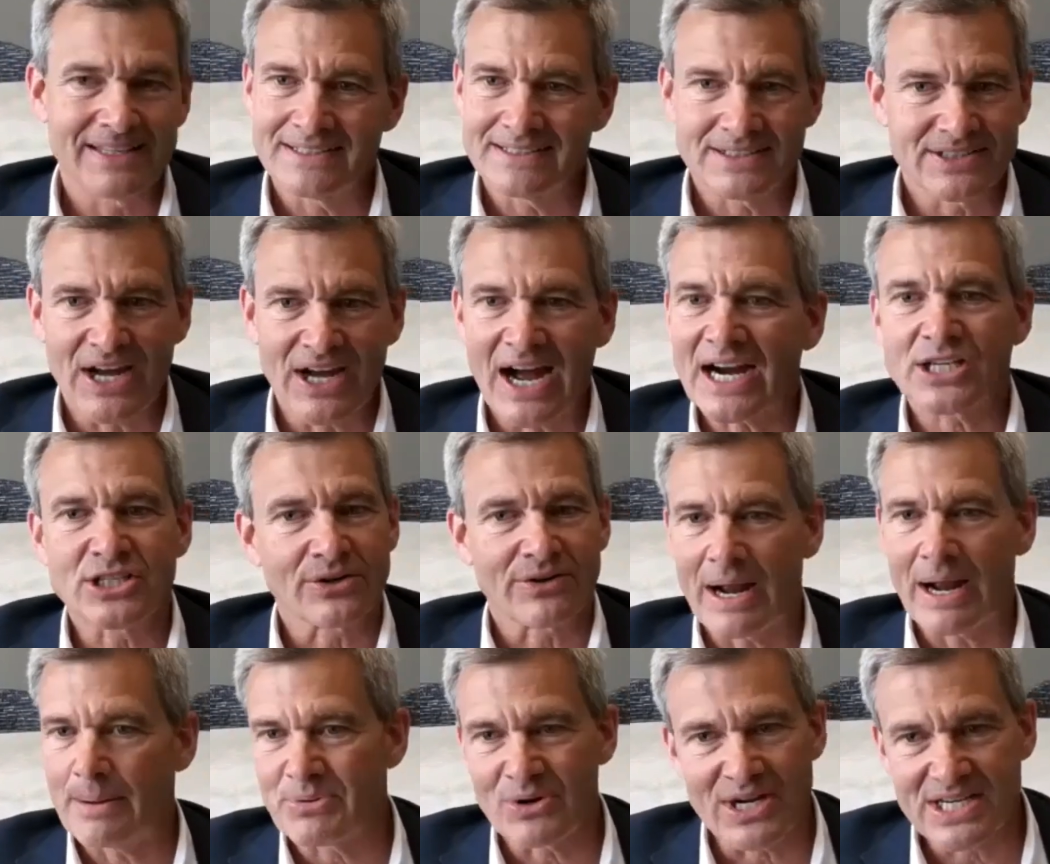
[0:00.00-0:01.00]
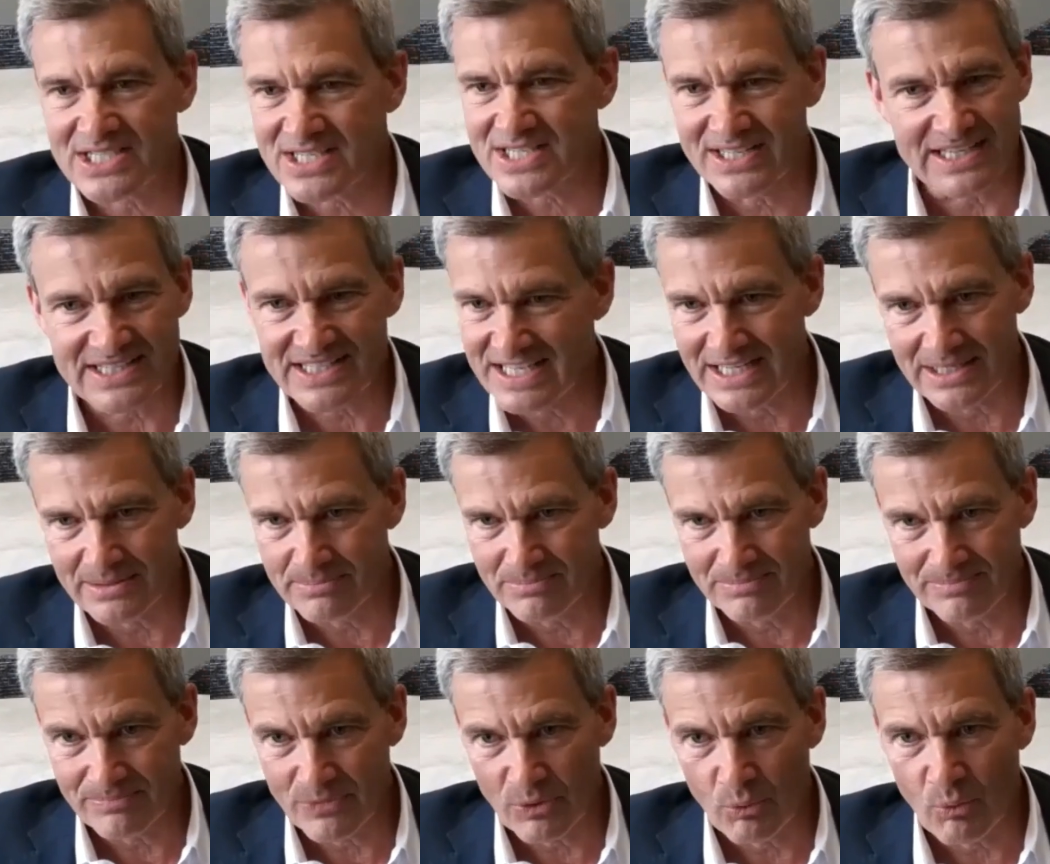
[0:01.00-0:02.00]
The doctor operates in a
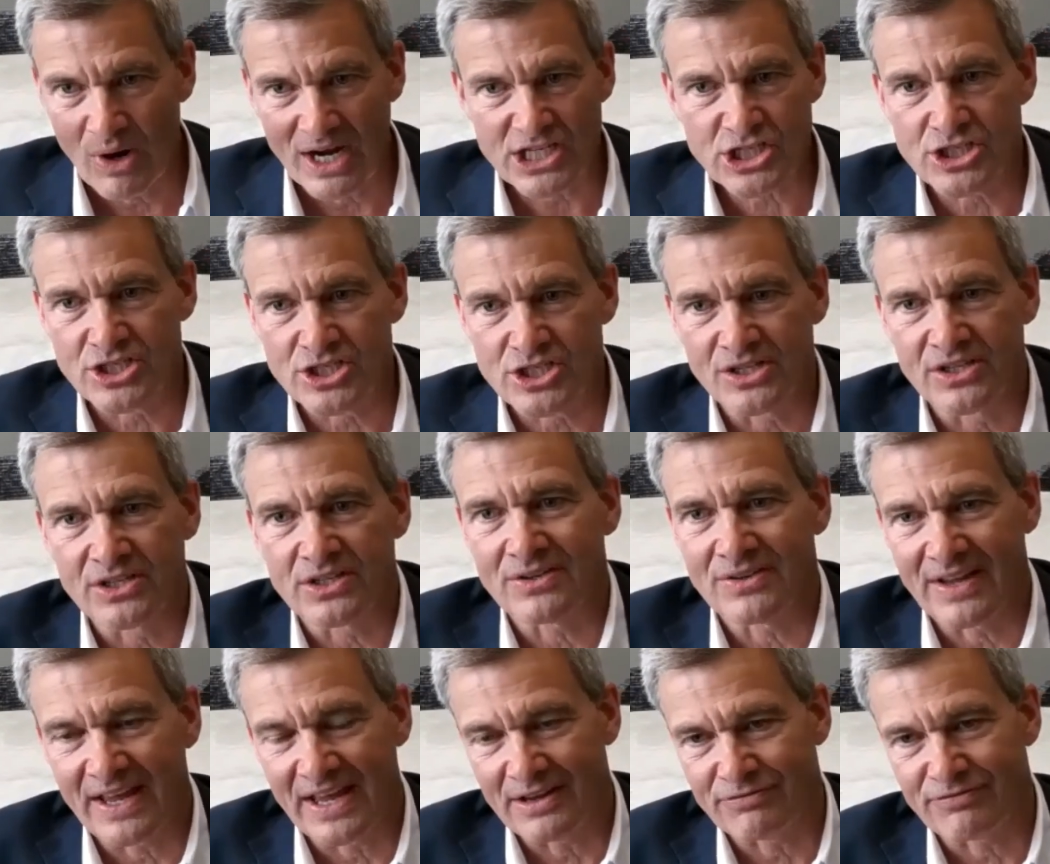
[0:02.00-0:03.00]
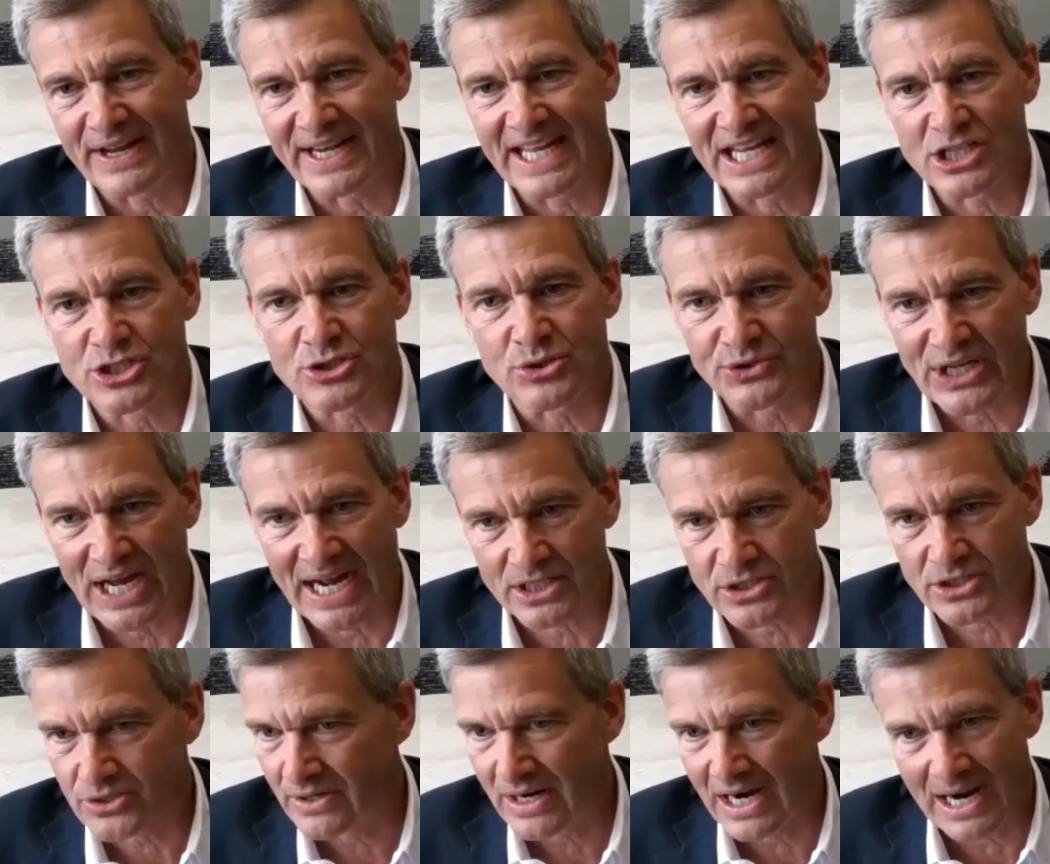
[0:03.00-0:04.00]
team. Why shouldn't a financial
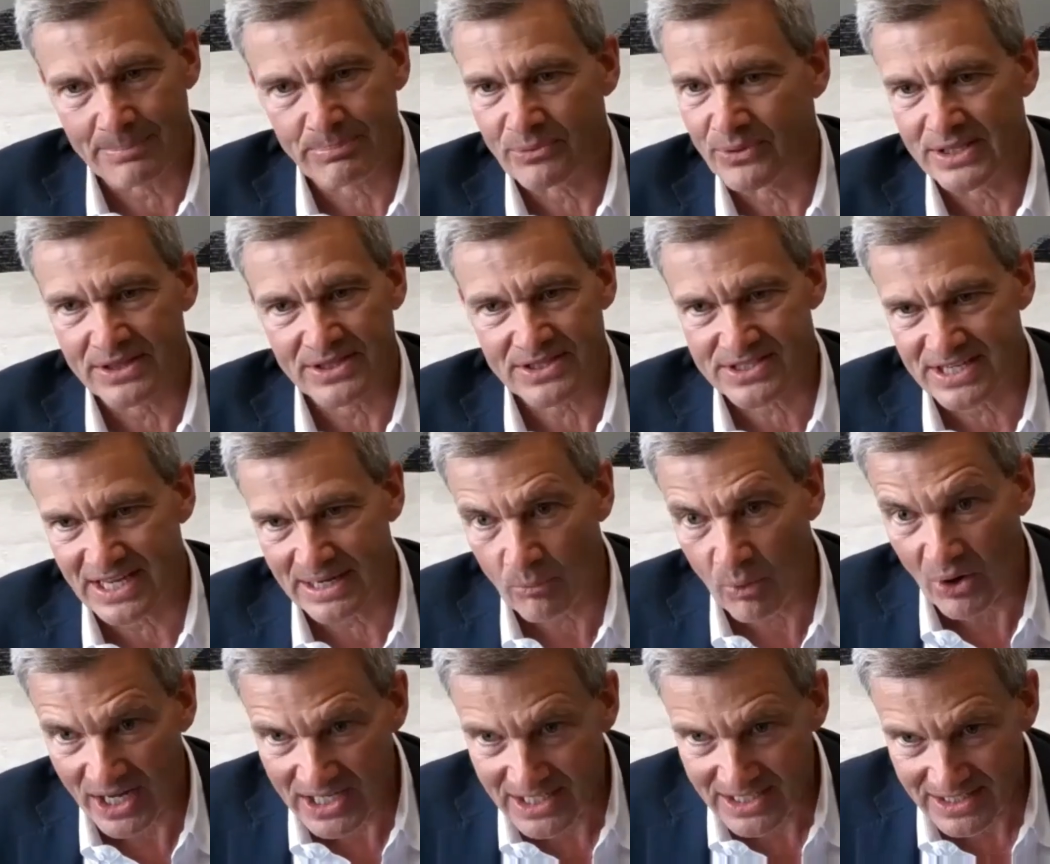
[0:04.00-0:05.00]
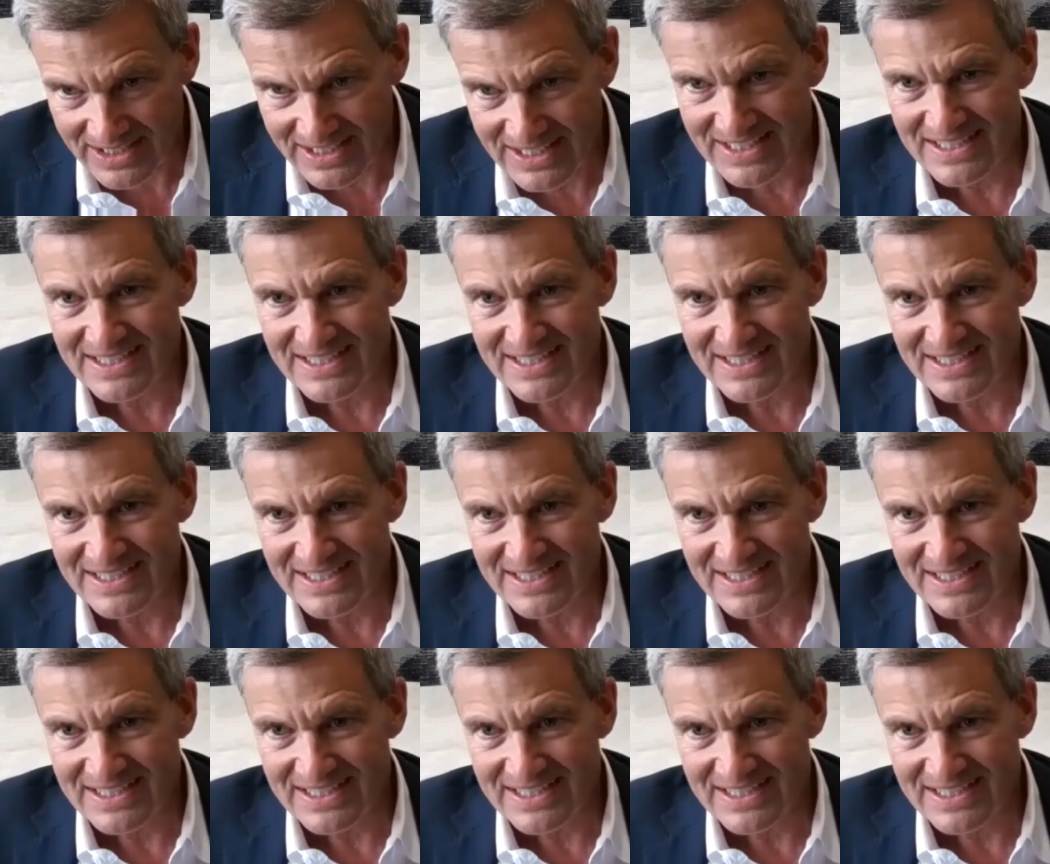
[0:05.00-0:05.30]
doctor operate the same way?